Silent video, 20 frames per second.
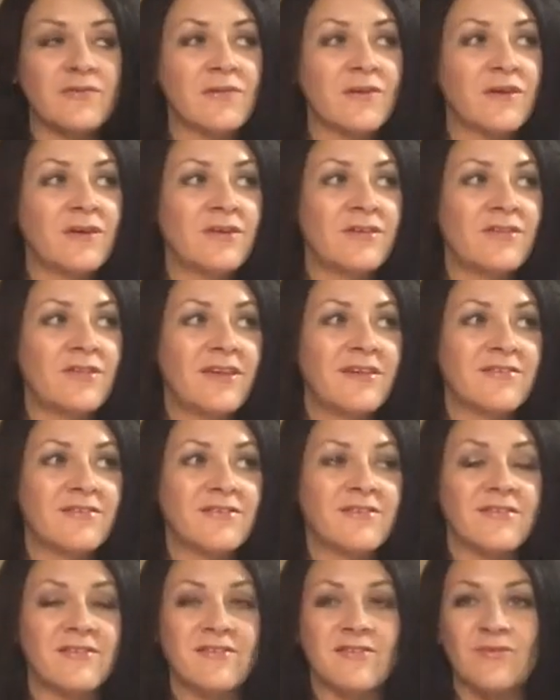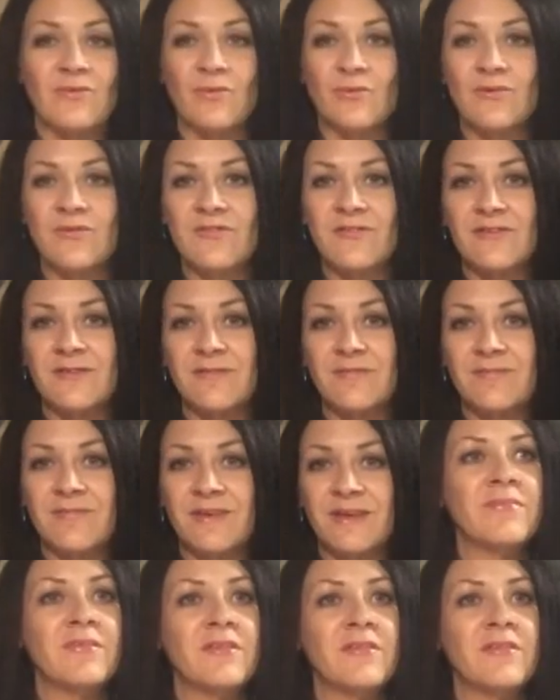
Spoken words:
so that's just awesome.